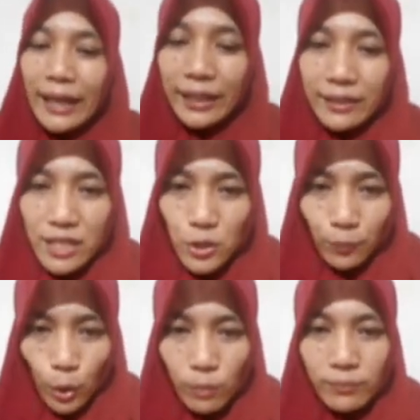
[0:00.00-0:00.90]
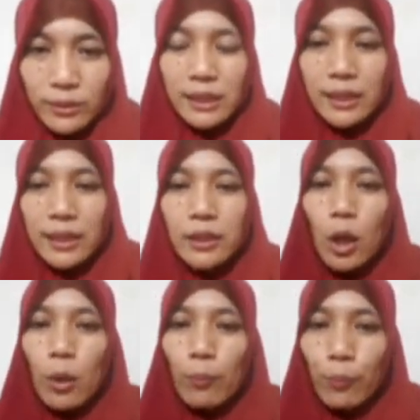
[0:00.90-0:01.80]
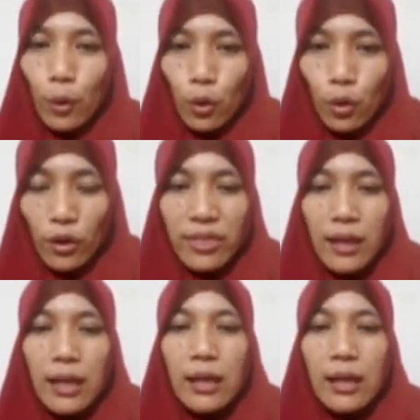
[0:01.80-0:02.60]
In this moment, both